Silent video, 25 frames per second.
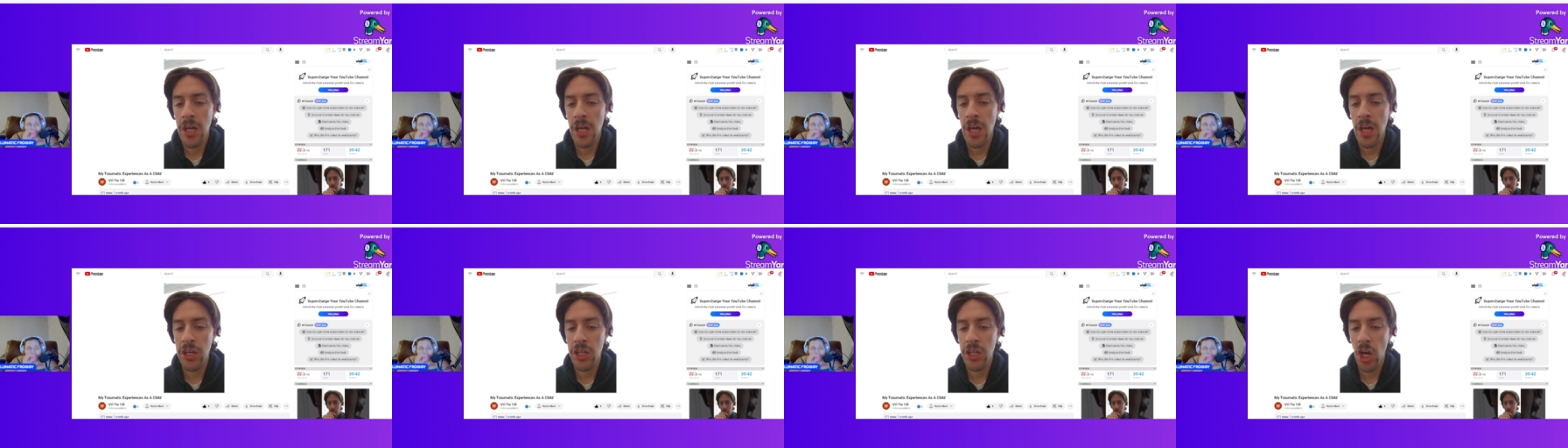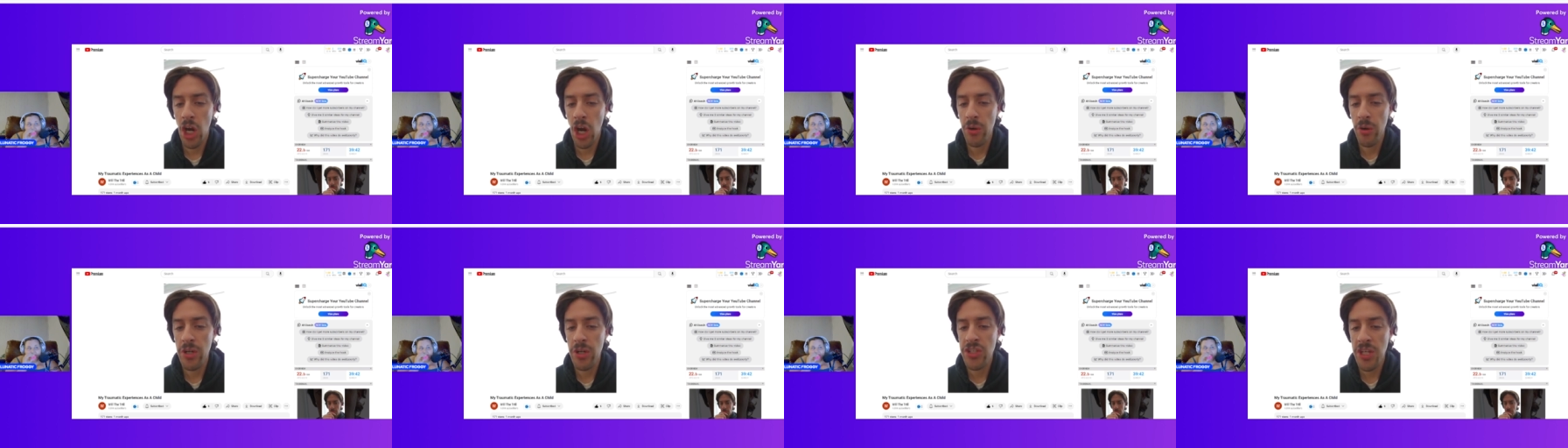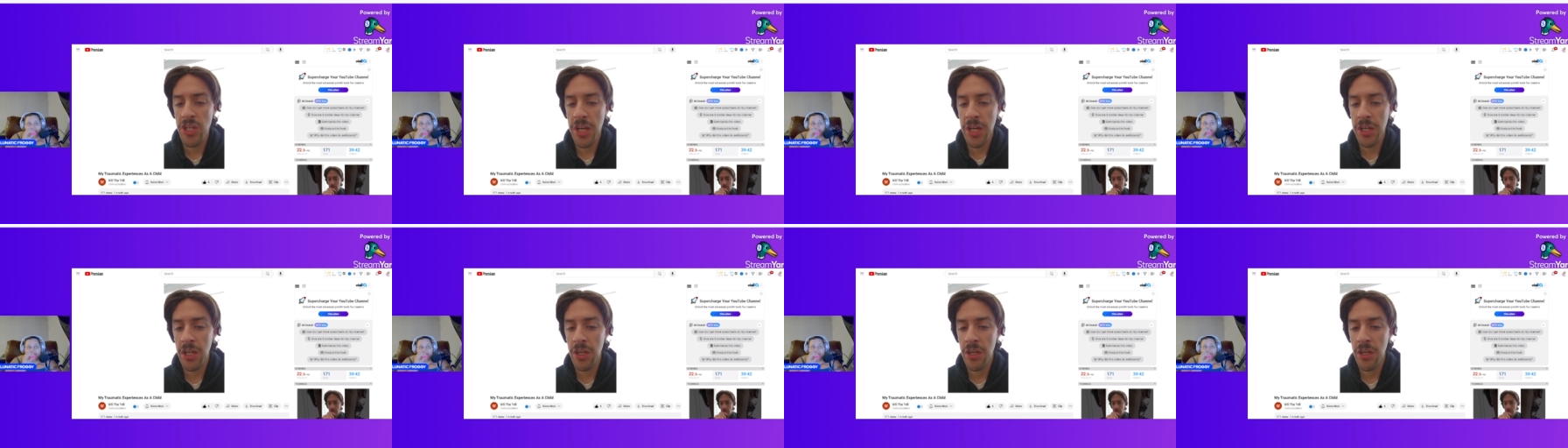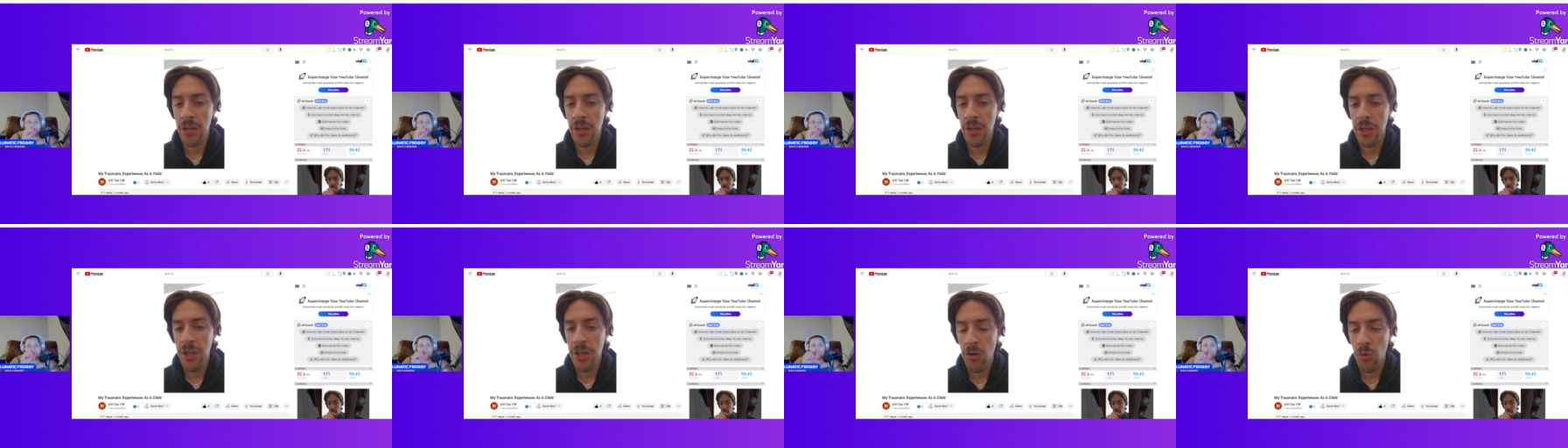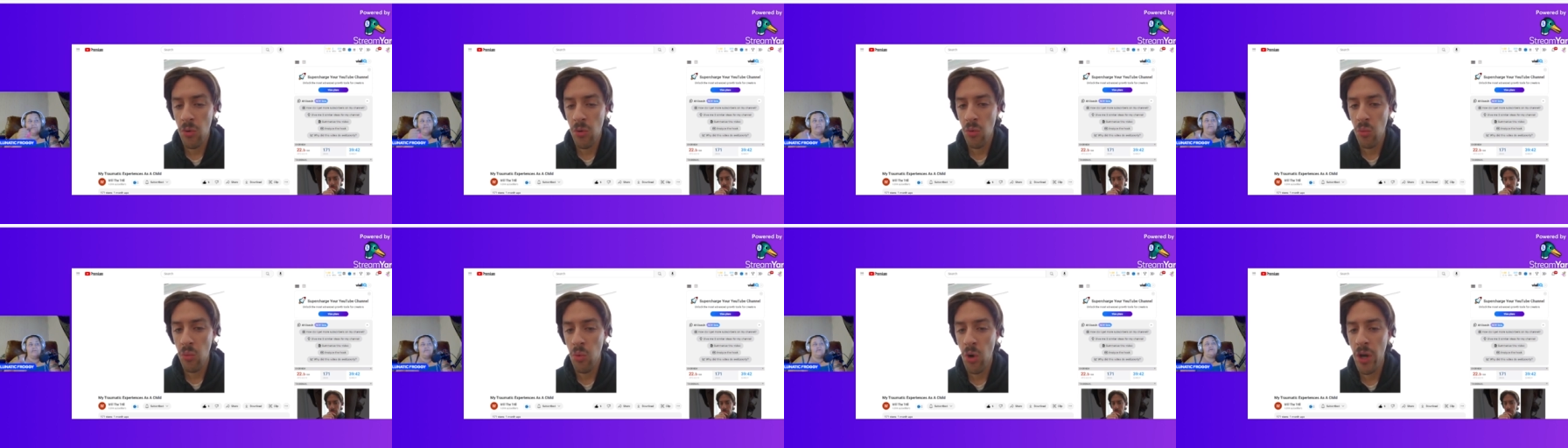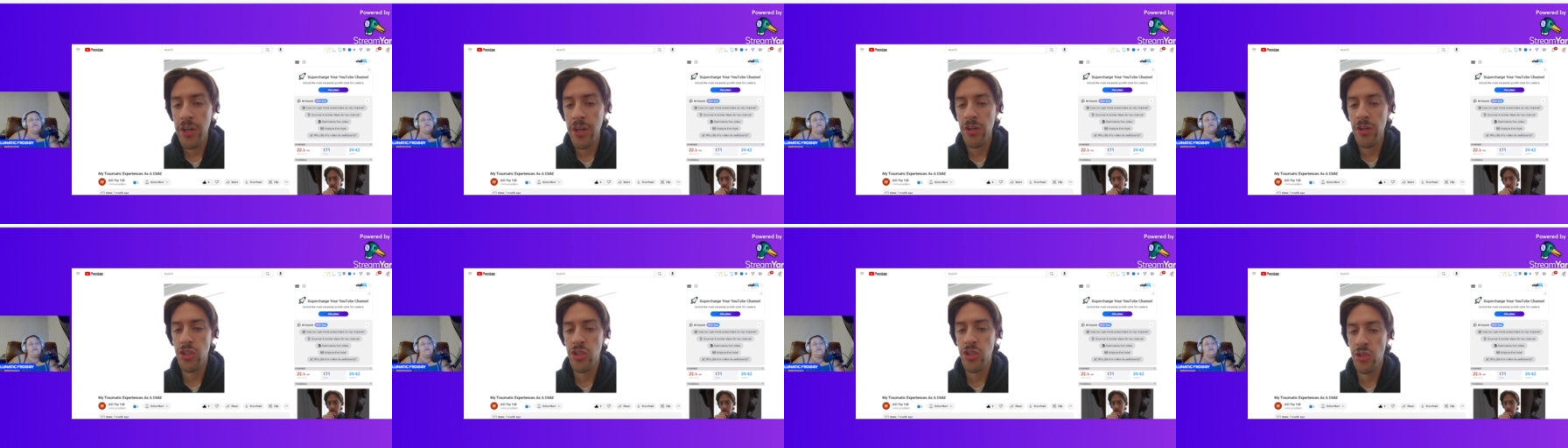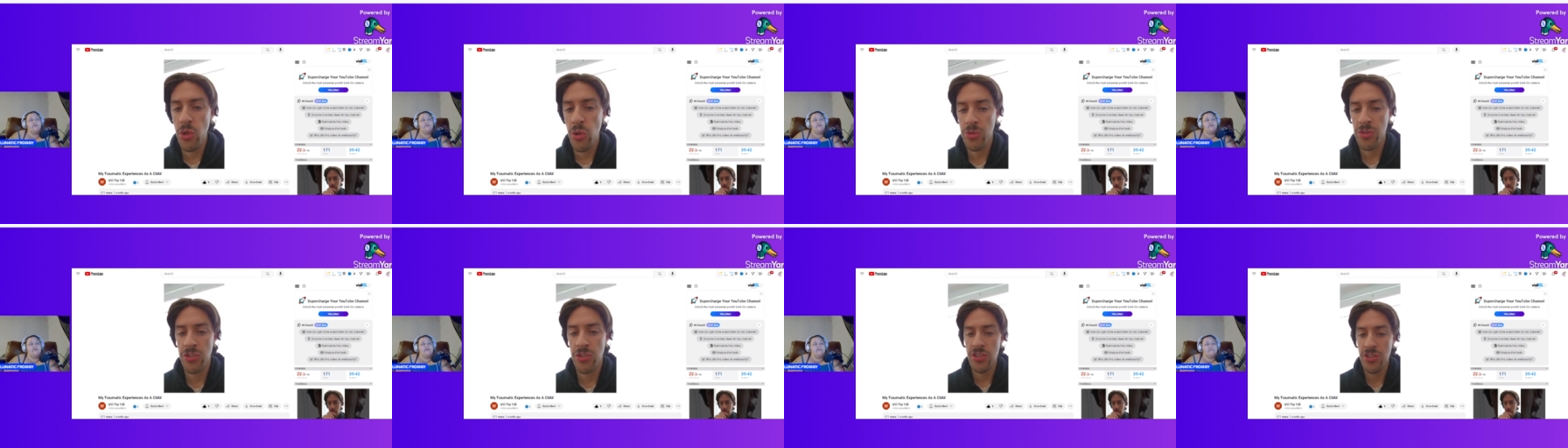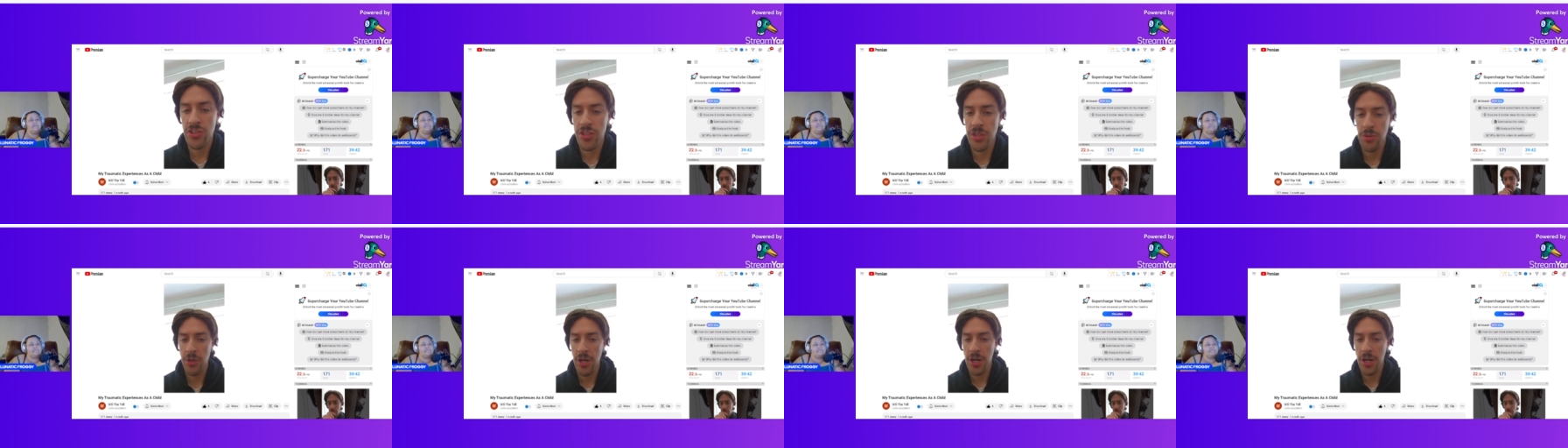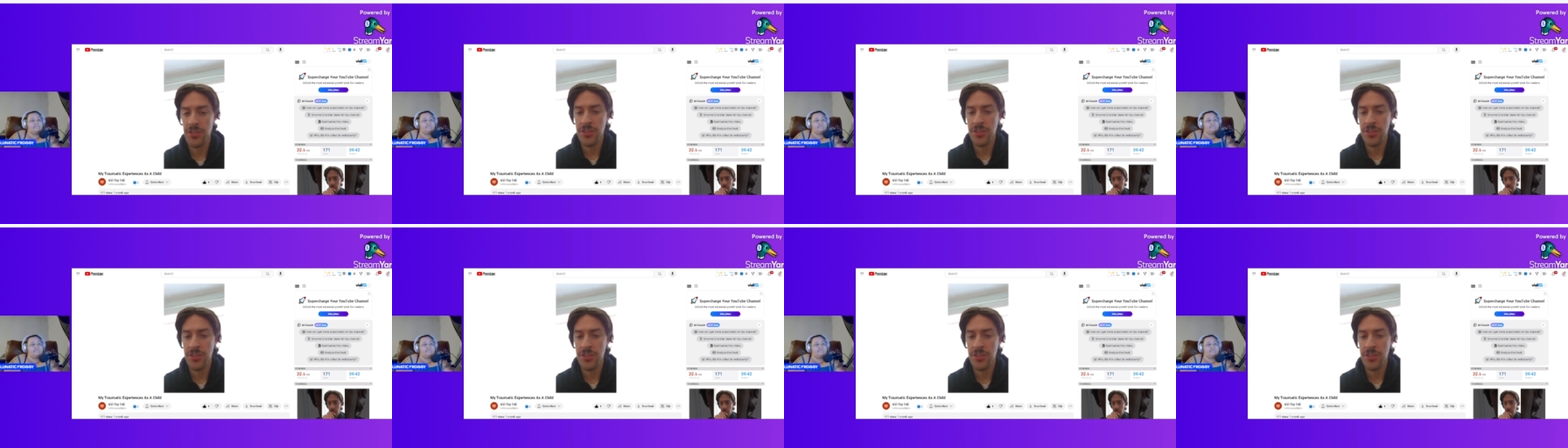encouraging one of your students to uh,